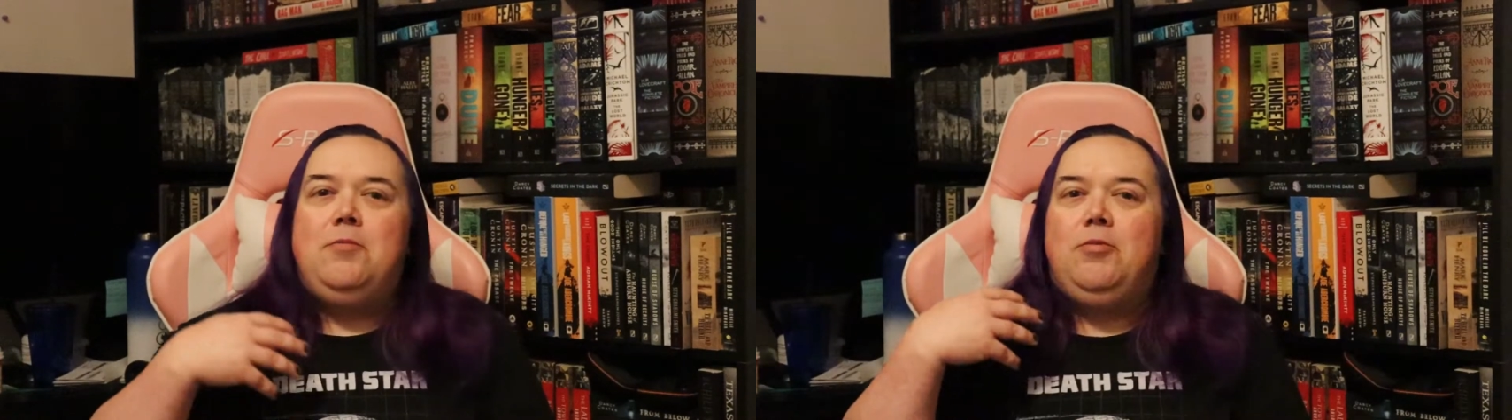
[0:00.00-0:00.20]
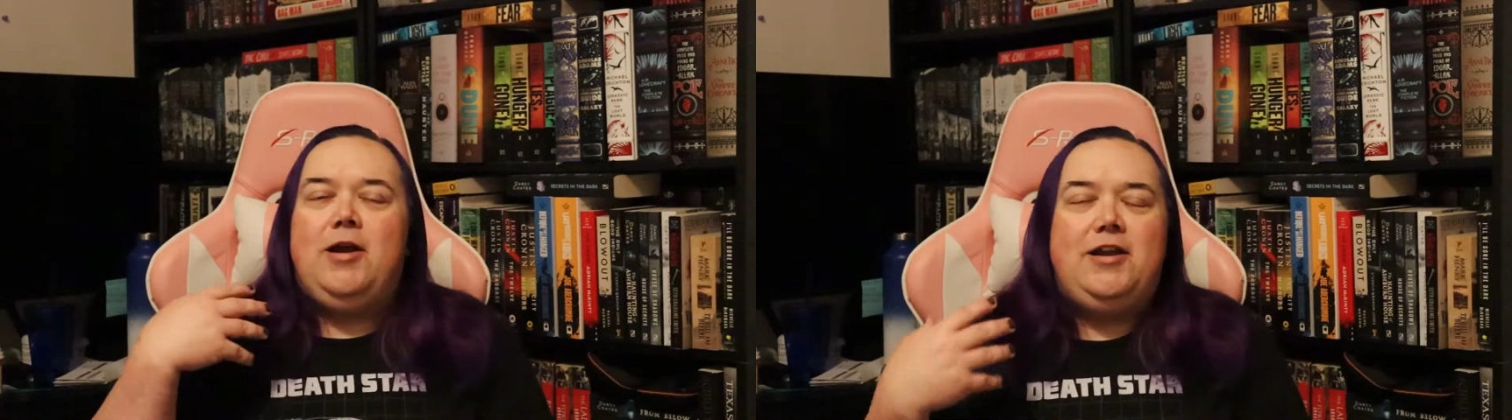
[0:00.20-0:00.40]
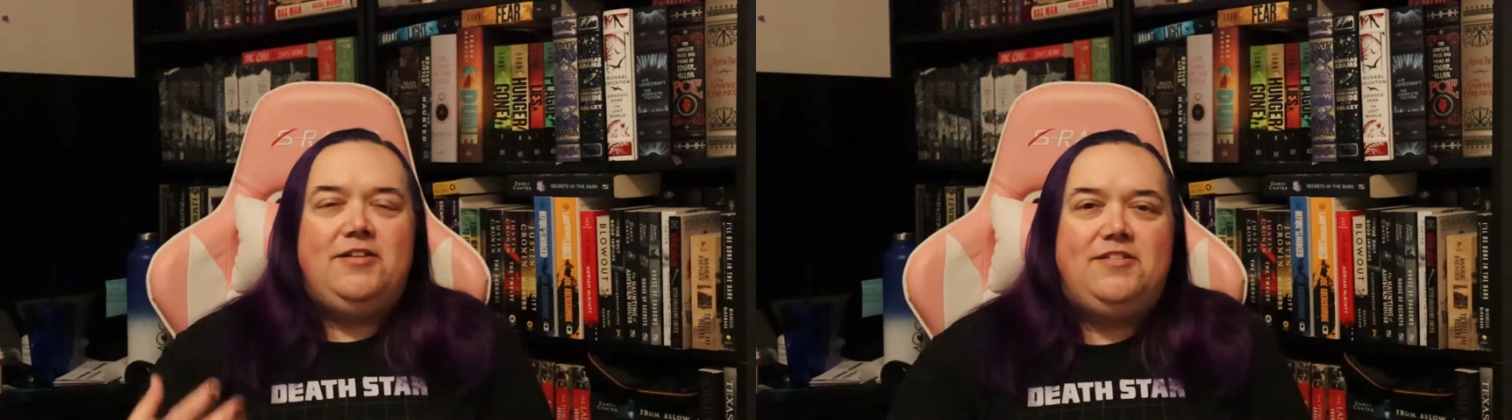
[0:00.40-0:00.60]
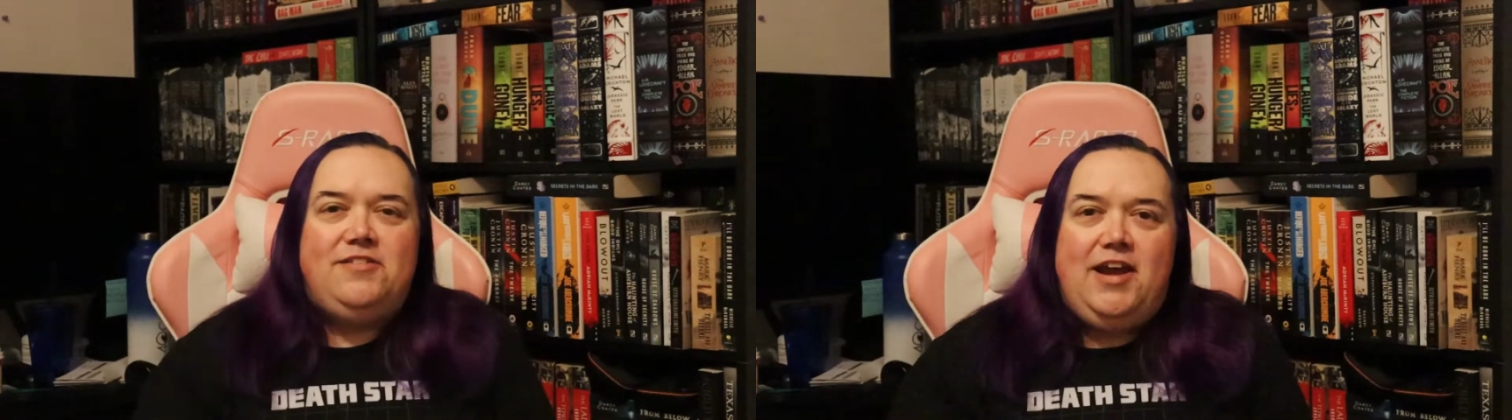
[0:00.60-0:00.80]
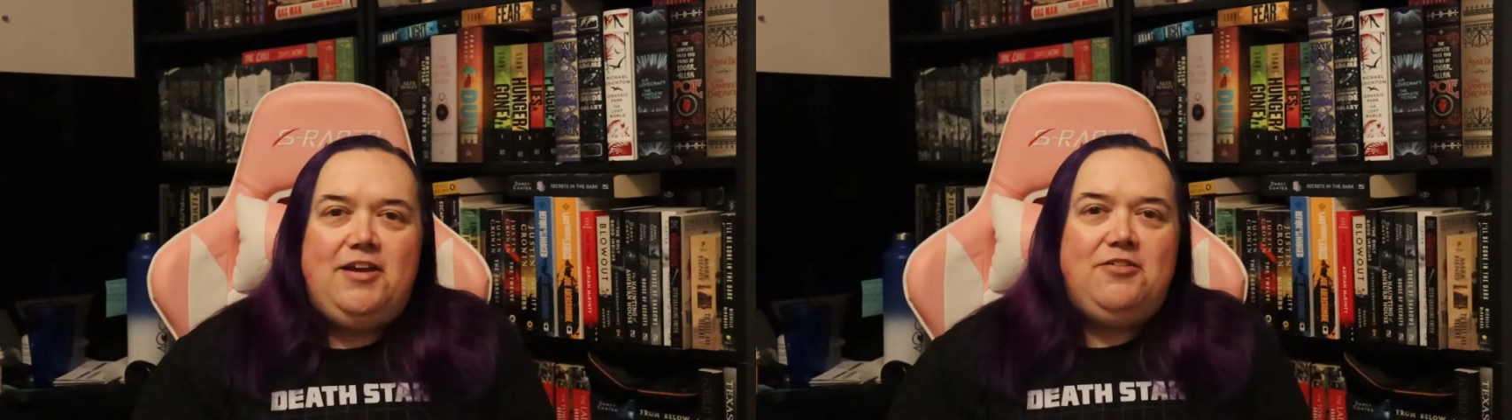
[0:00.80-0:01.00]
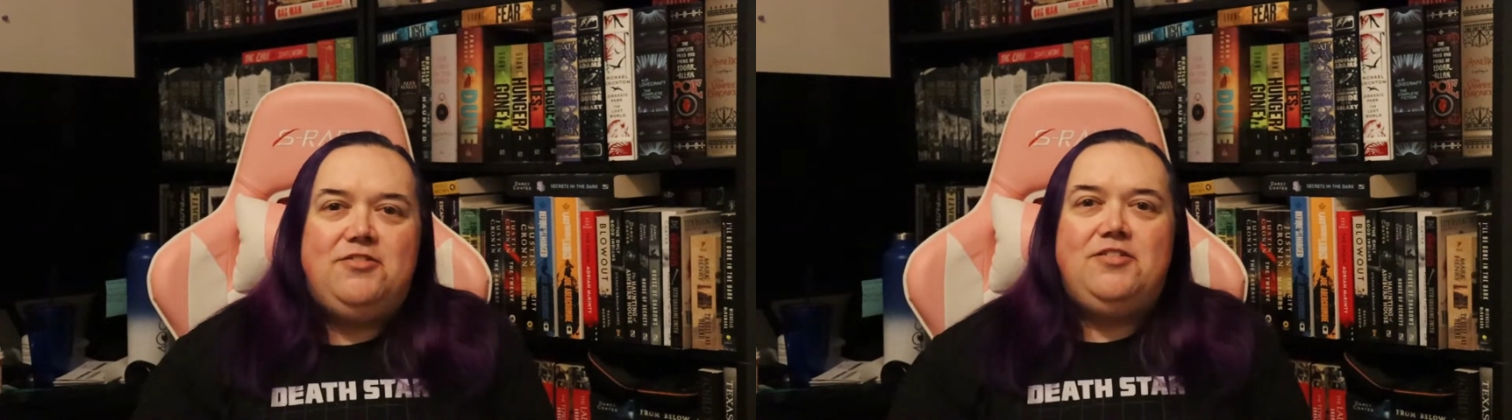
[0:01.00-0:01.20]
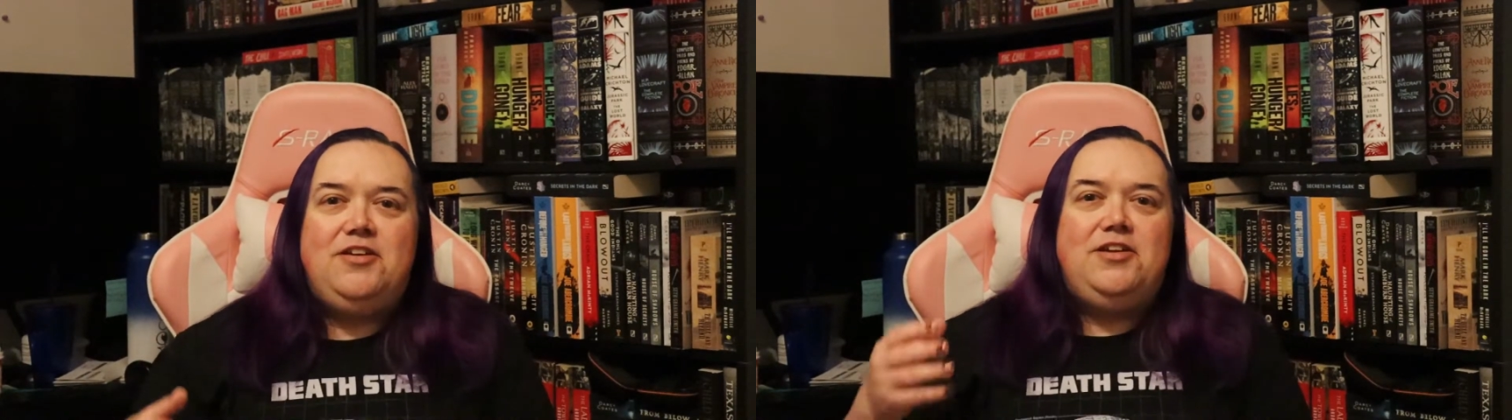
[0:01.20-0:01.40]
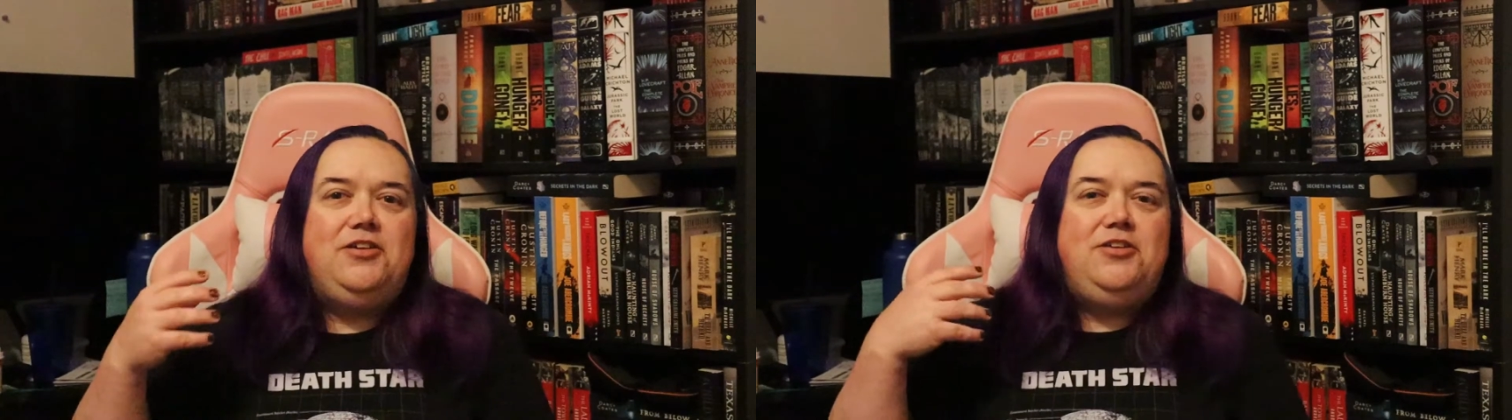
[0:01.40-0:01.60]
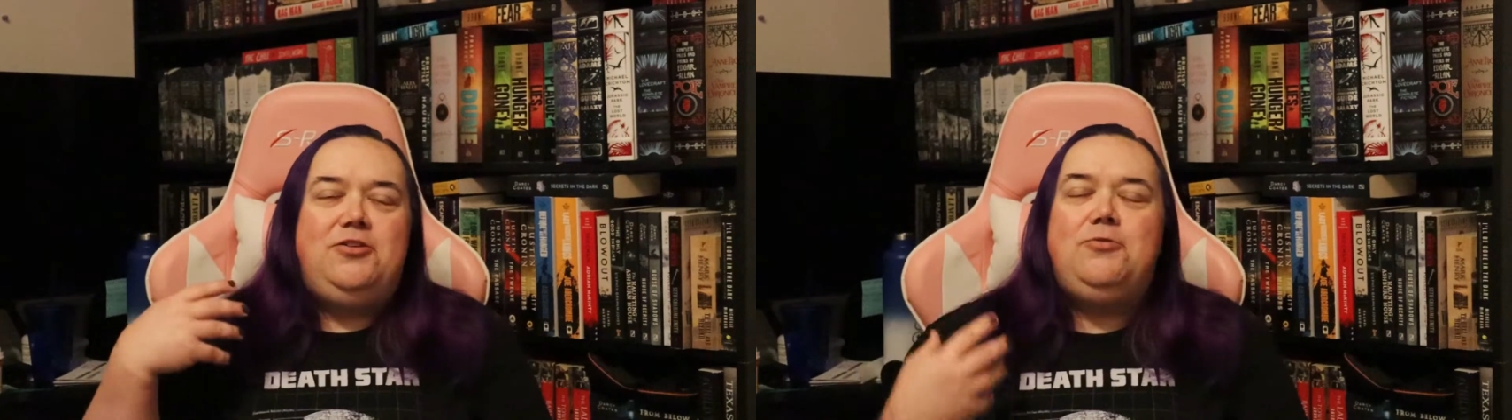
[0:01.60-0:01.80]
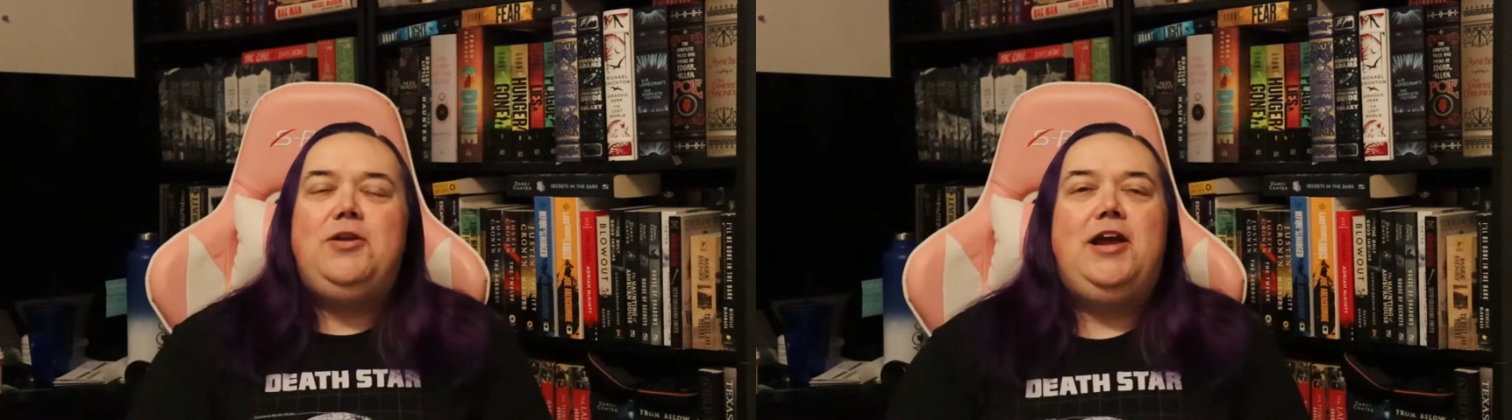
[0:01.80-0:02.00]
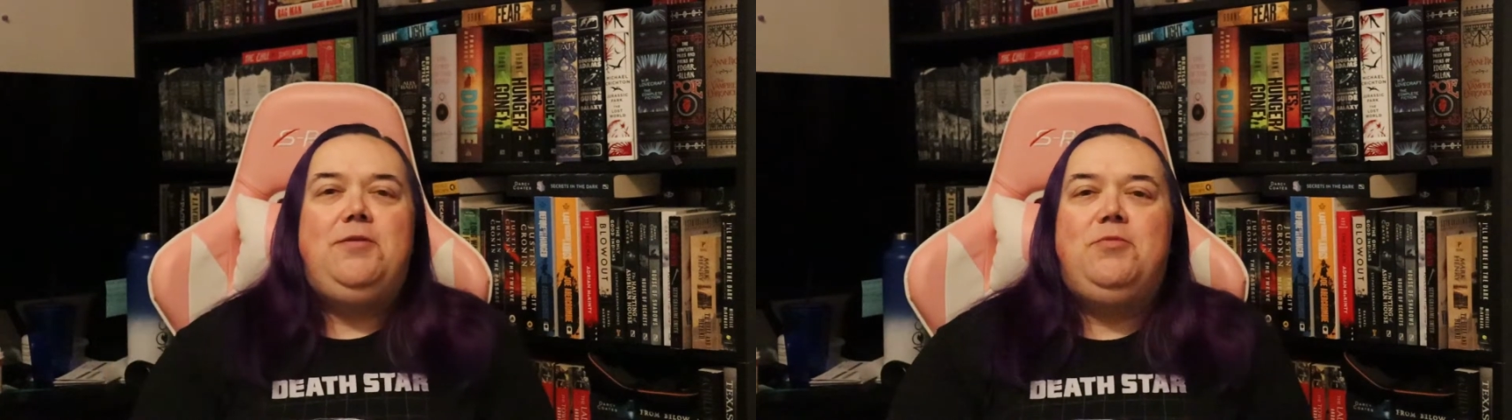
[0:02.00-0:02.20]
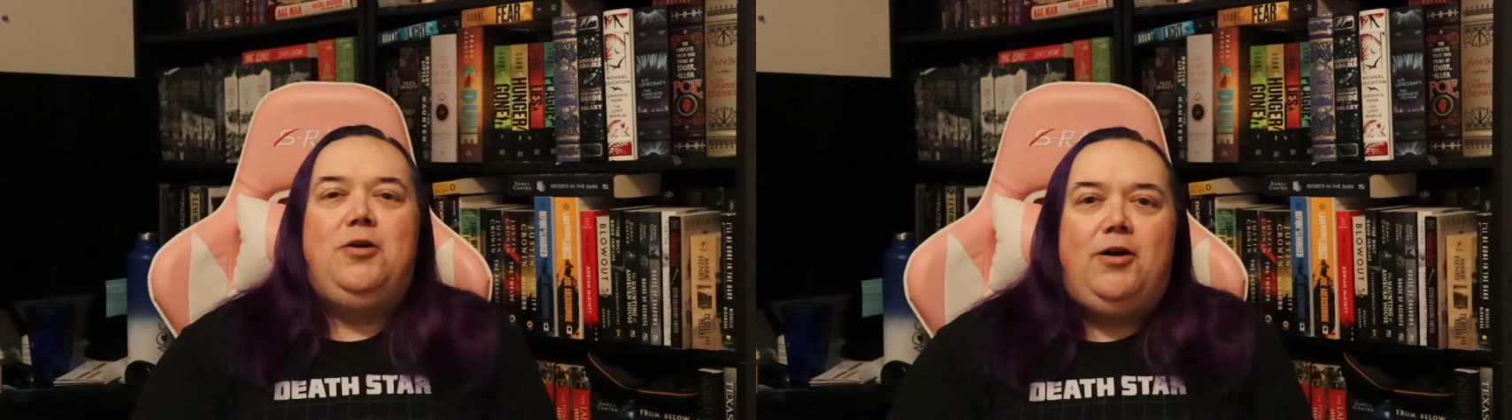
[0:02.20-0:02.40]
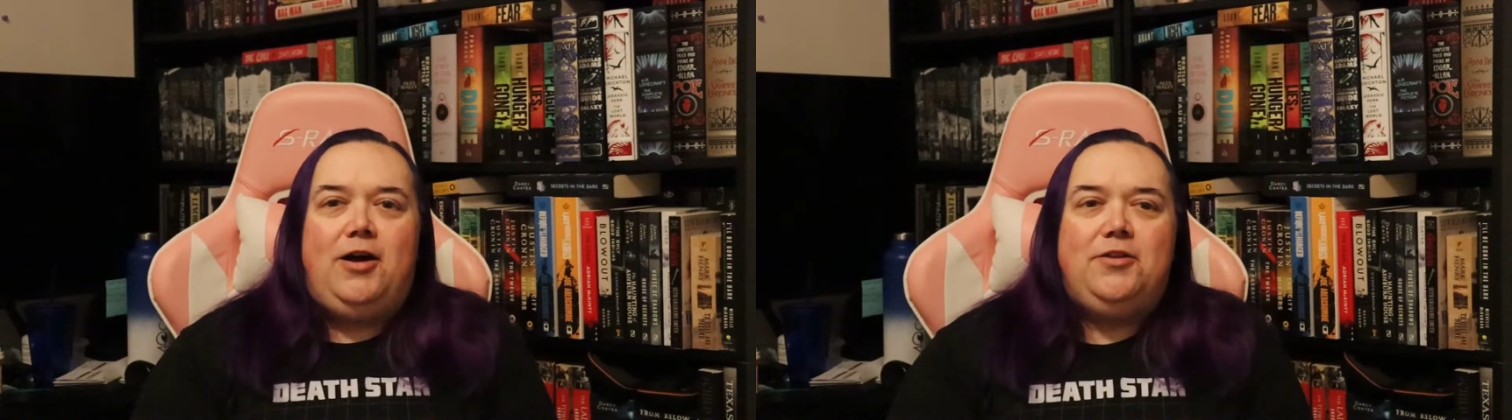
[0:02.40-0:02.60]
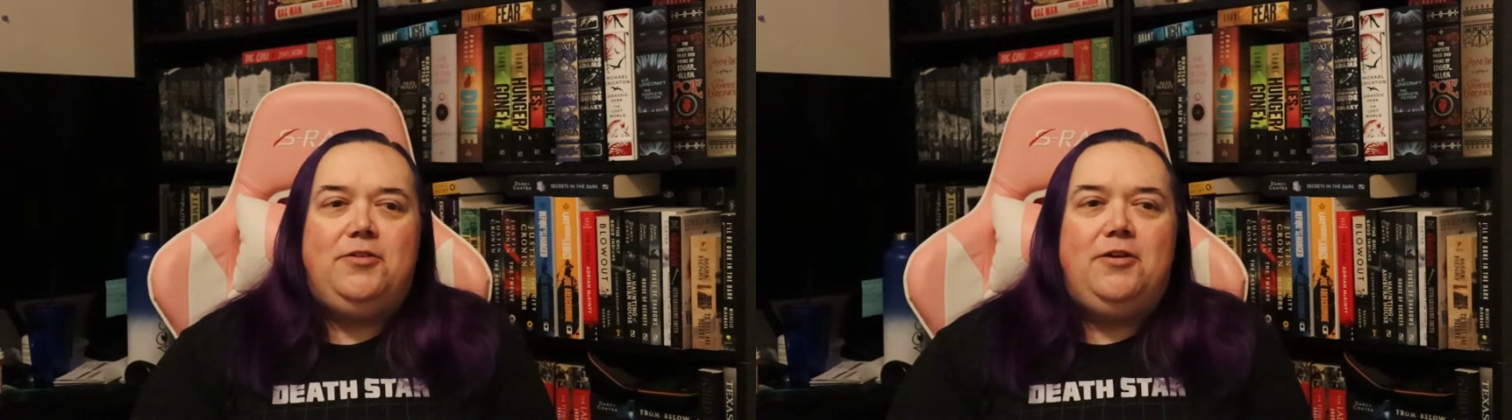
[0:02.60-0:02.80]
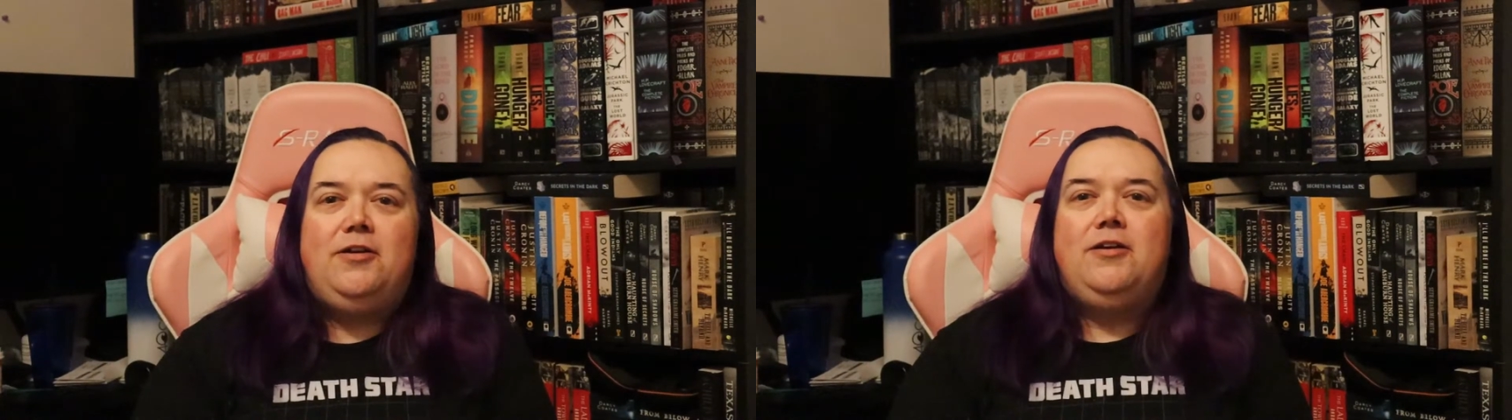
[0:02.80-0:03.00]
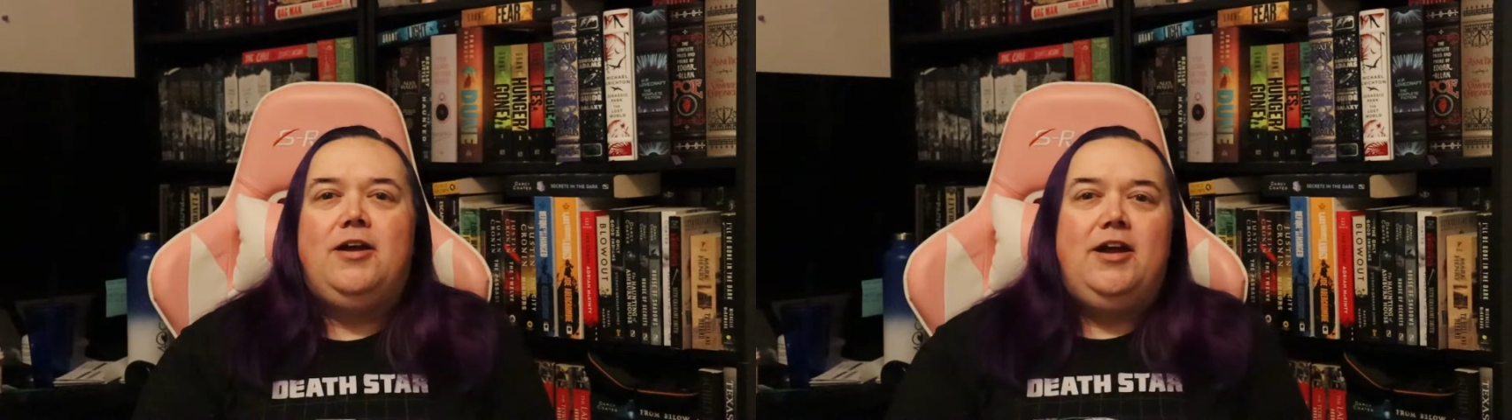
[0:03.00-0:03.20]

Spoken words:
Brandon Sanderson, you name the author.